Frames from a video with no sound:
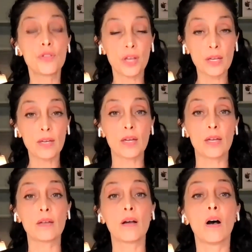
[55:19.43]

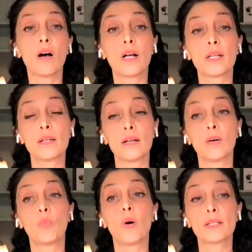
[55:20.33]
thinking on
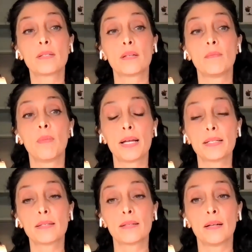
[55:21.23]
what might,